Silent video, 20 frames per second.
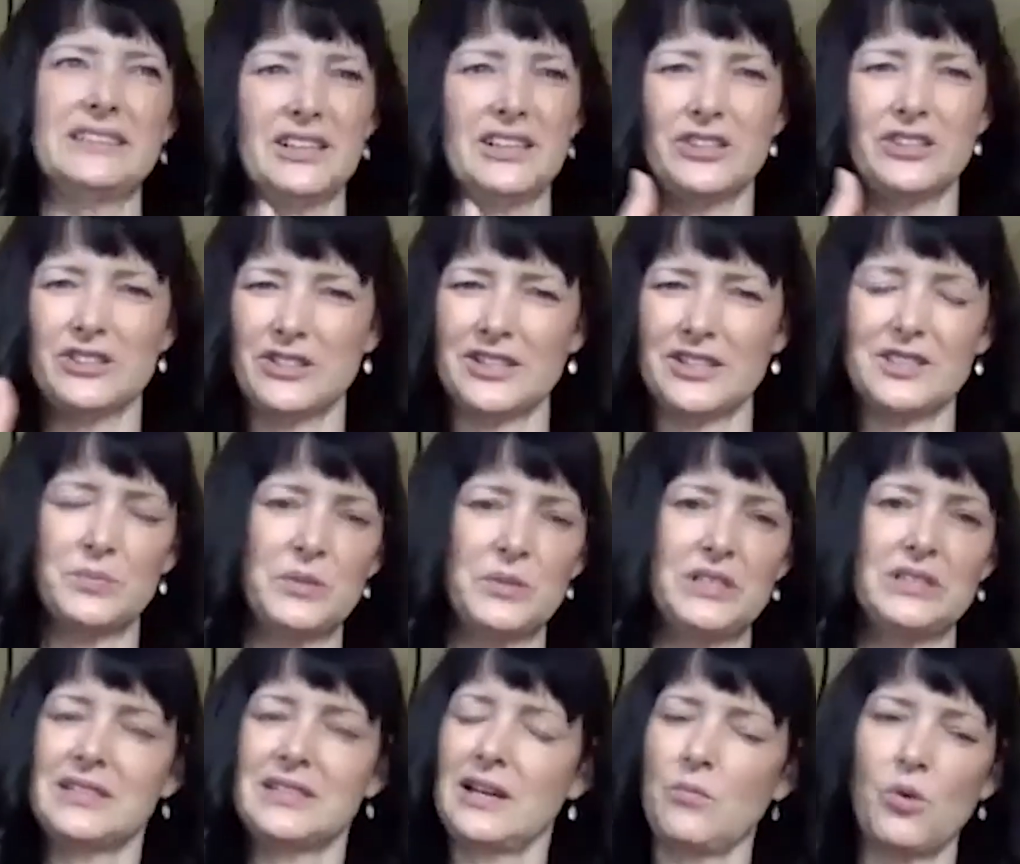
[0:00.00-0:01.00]
they could adjust
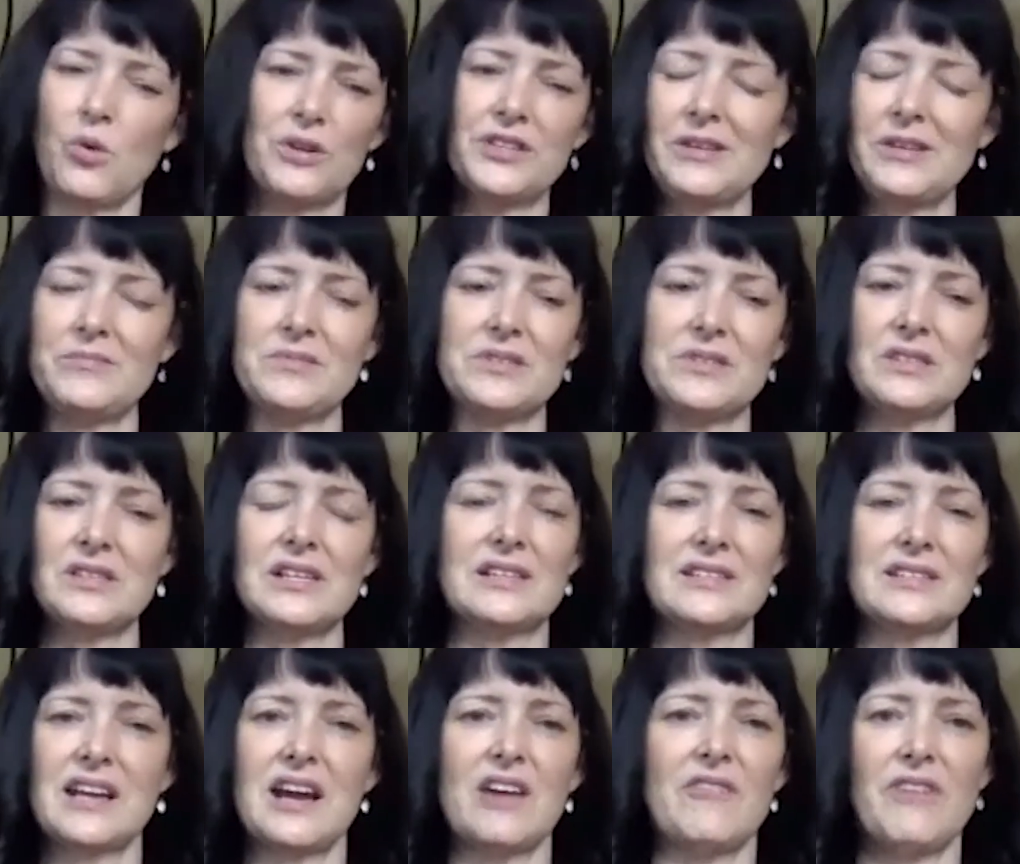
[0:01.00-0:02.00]
me 10 more times in the
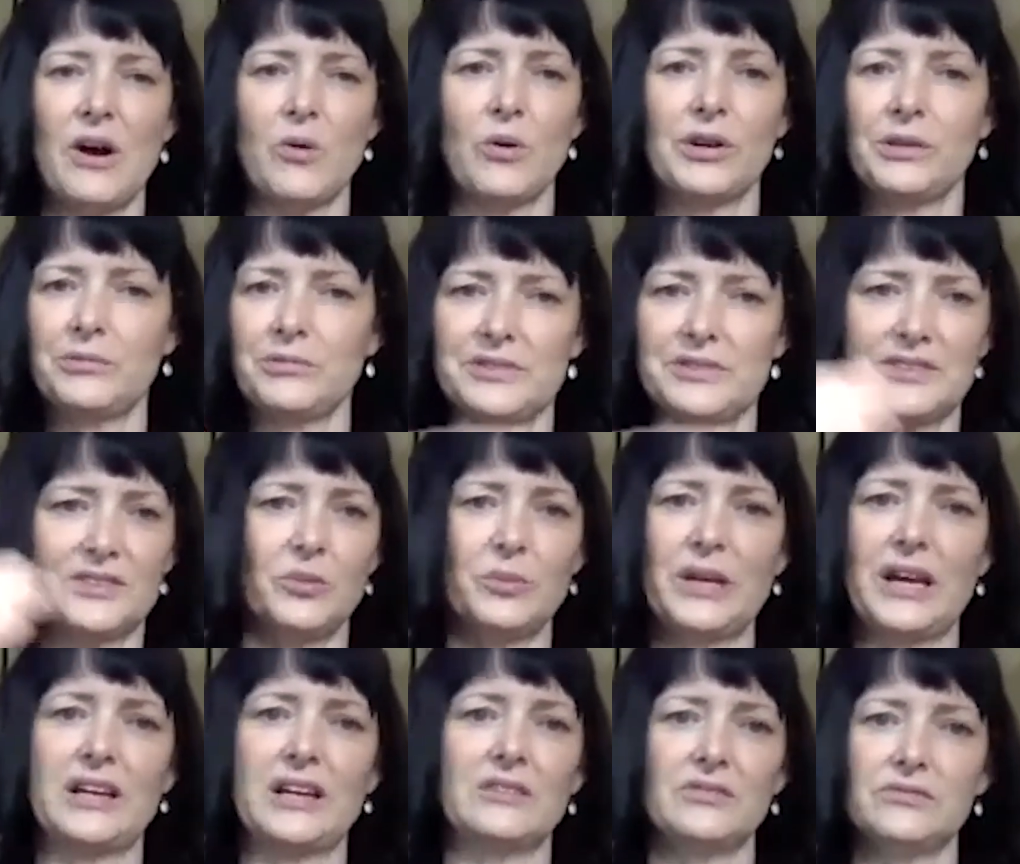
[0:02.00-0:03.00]
next half hour and it would still
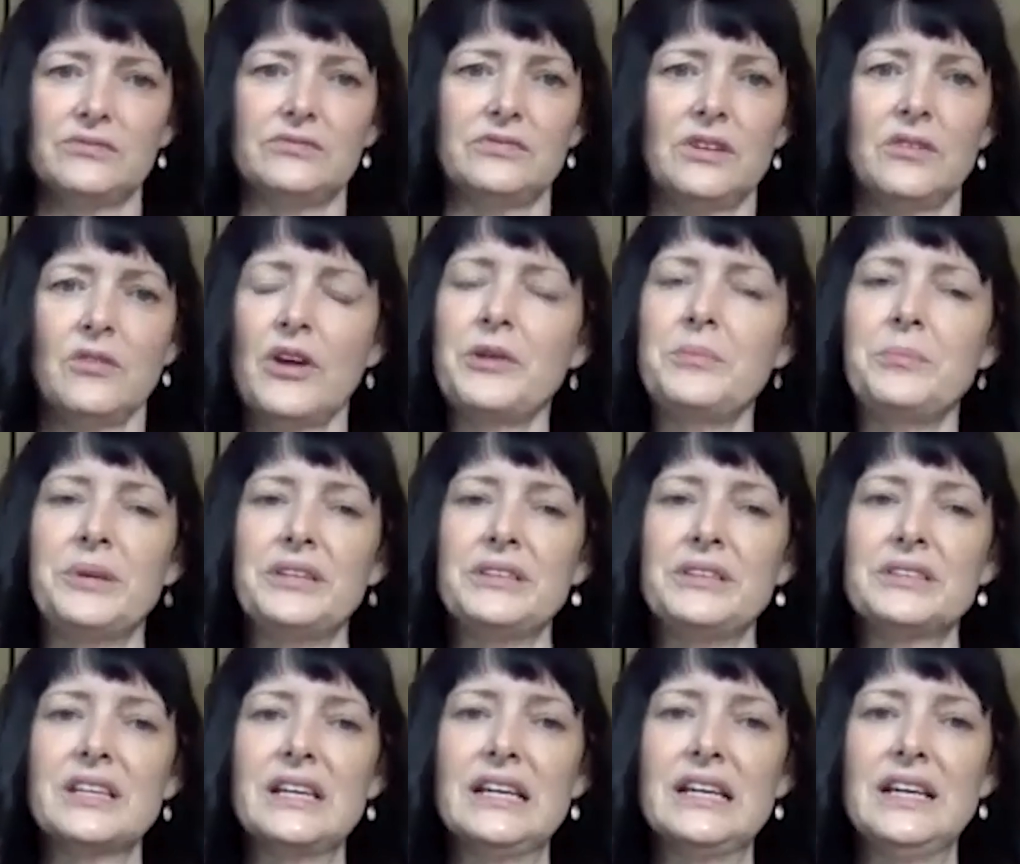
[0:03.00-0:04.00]
be out of
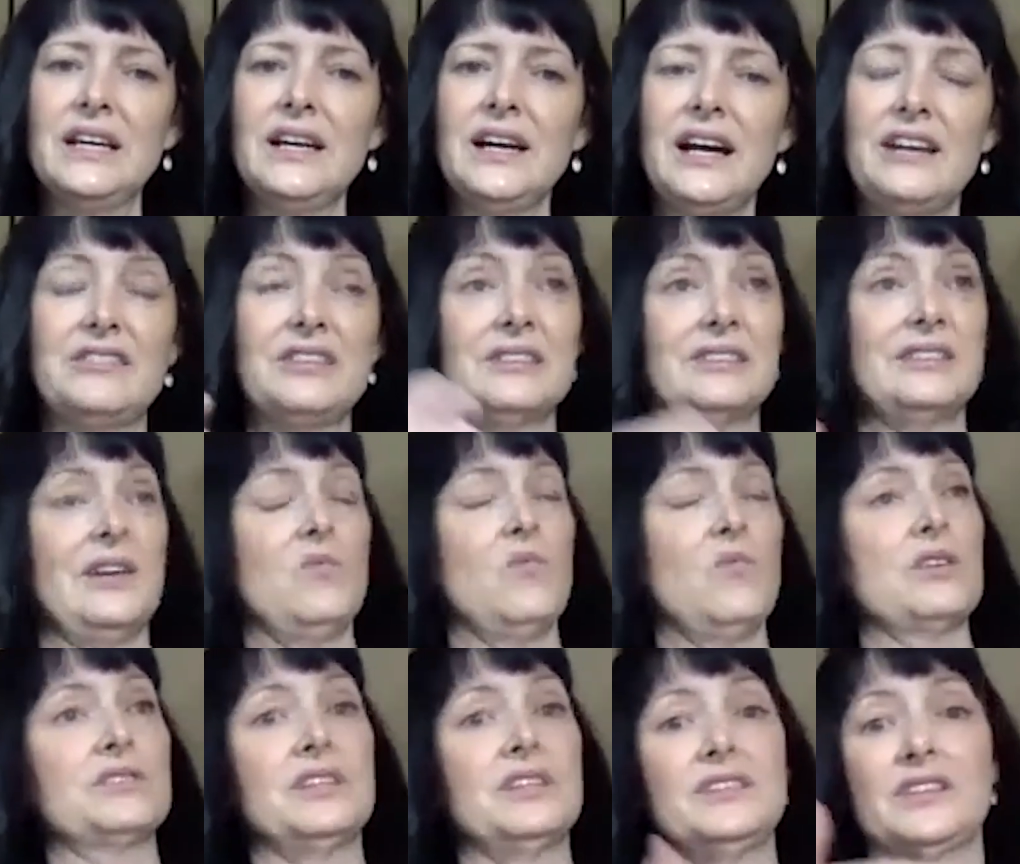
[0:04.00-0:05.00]
alignment. I think that
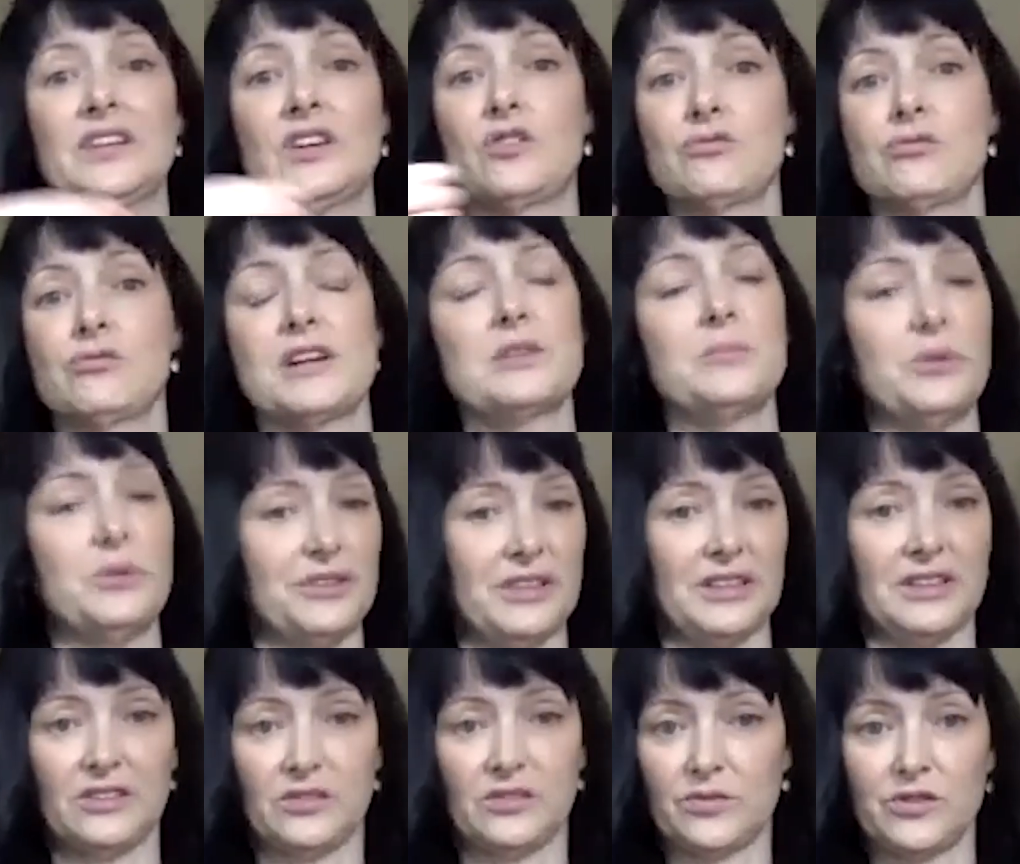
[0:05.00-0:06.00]
work does incredible
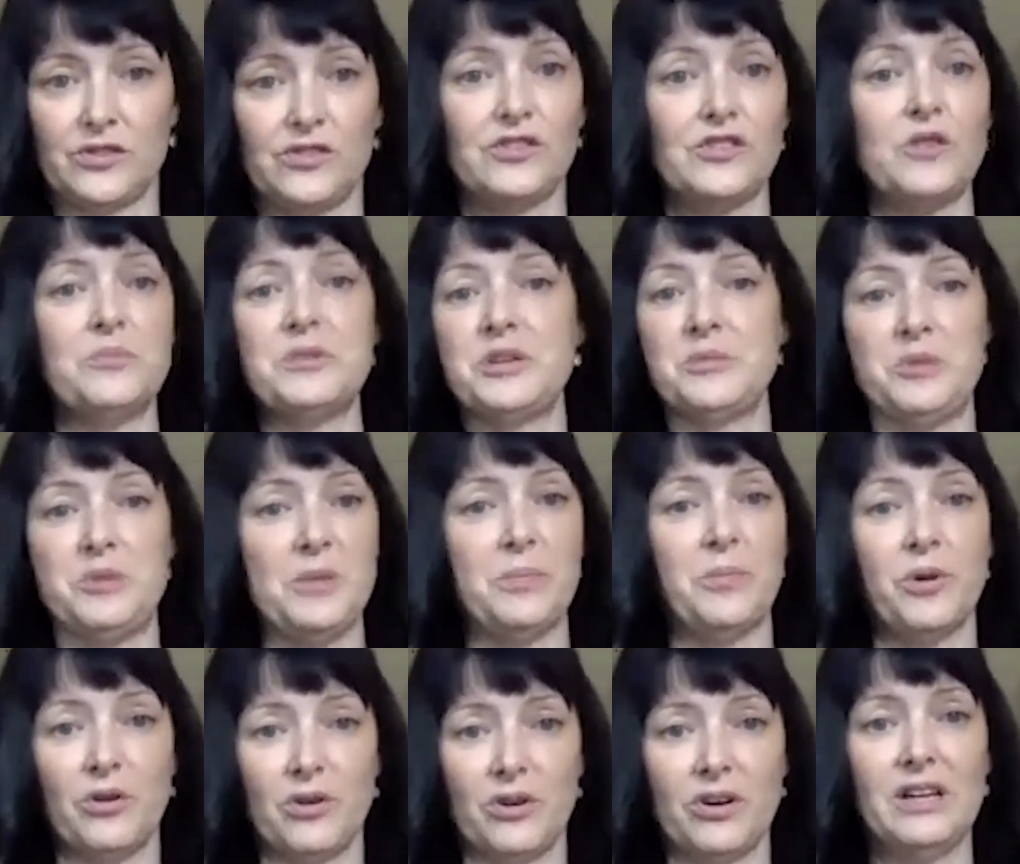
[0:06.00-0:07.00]
things for so many
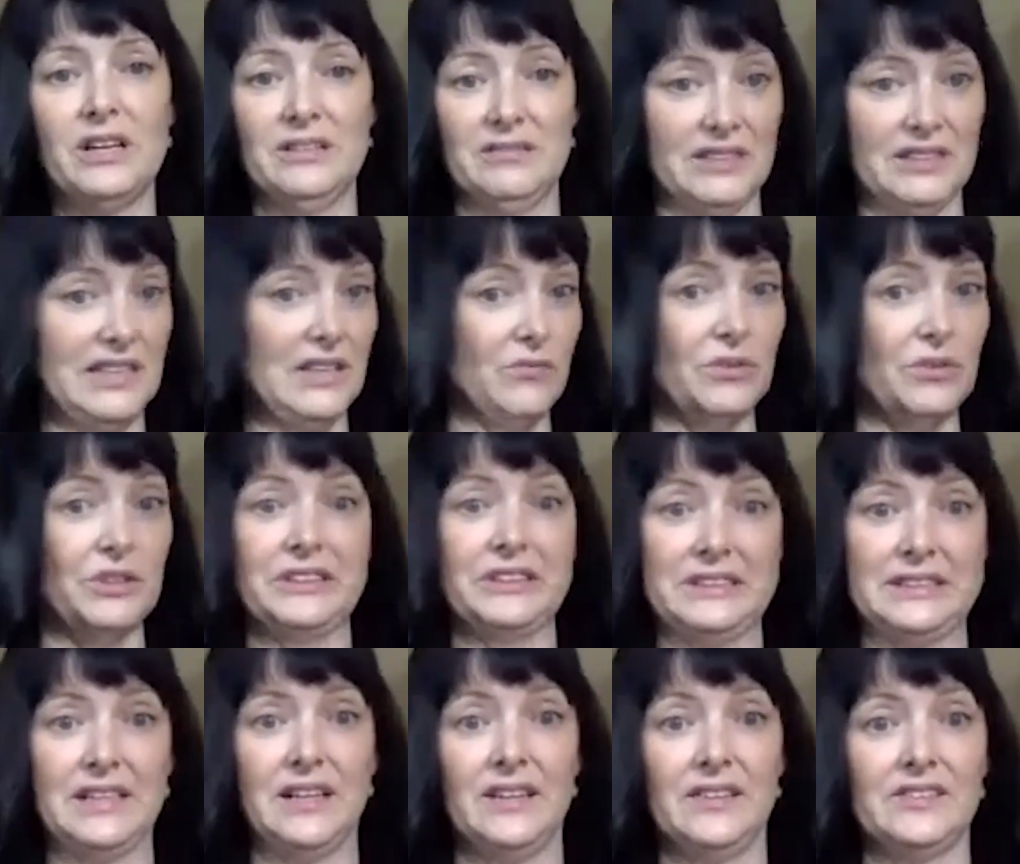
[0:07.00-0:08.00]
people. Like it really
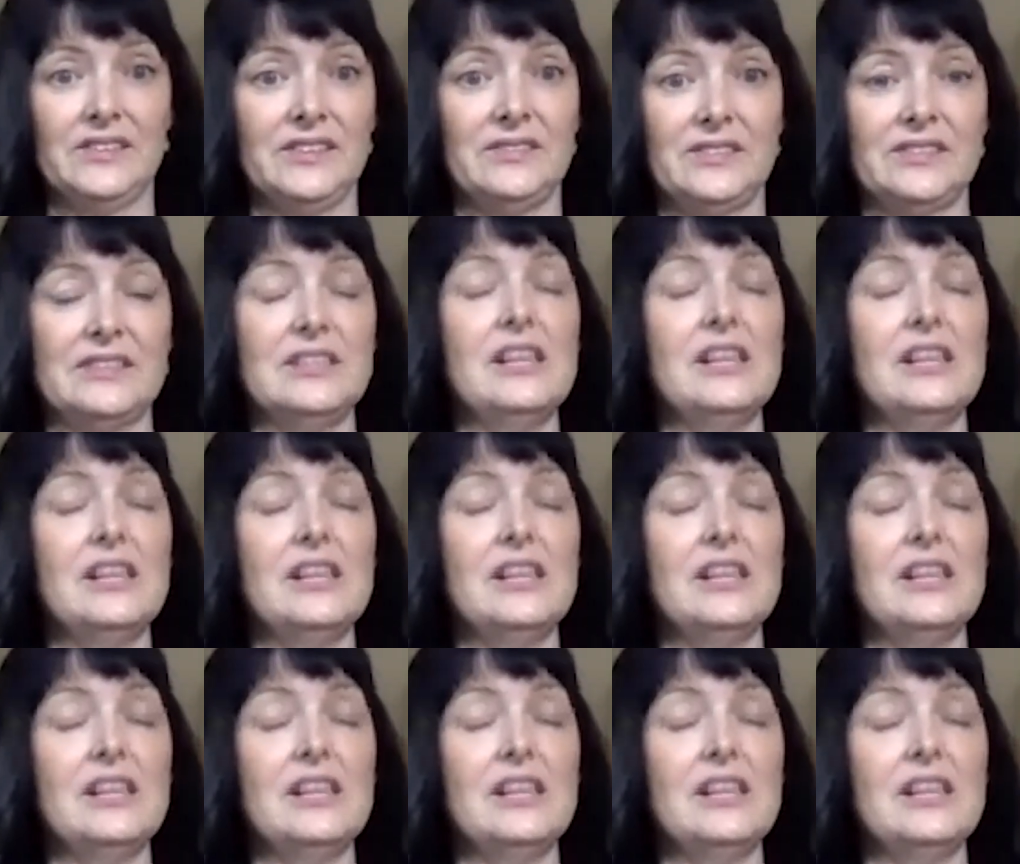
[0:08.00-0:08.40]
does. It's